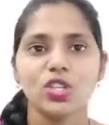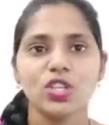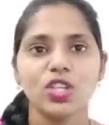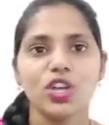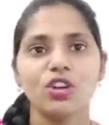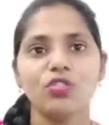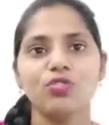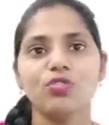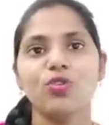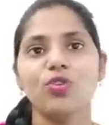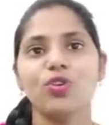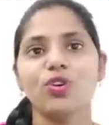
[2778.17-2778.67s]
so
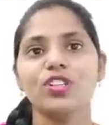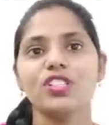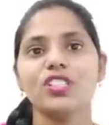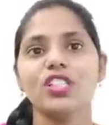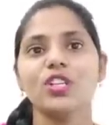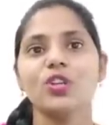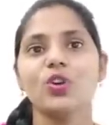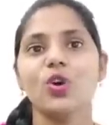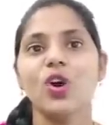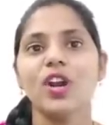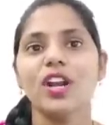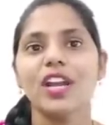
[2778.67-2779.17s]
they are
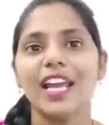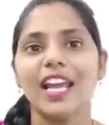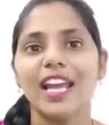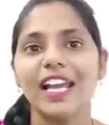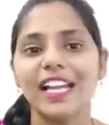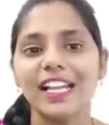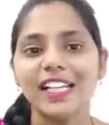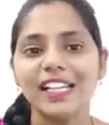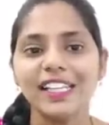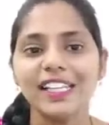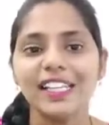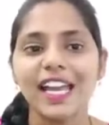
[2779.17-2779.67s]
focusing on
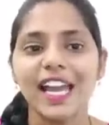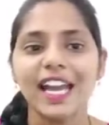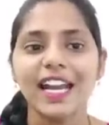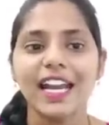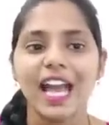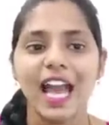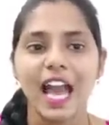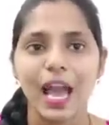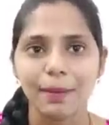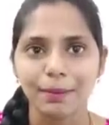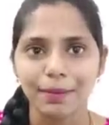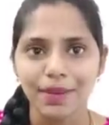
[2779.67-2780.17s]
healthy
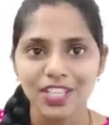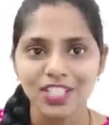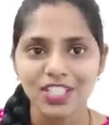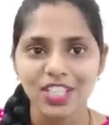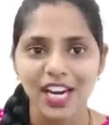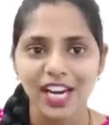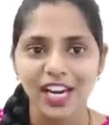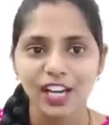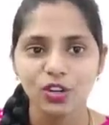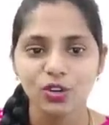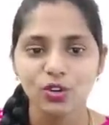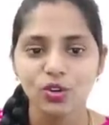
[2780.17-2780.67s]
and happy
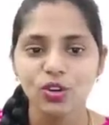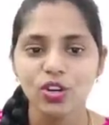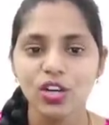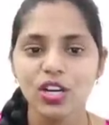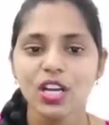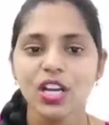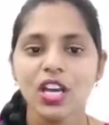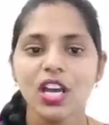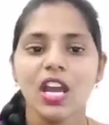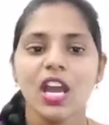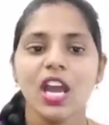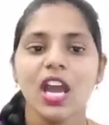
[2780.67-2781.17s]

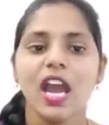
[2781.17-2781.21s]
childhood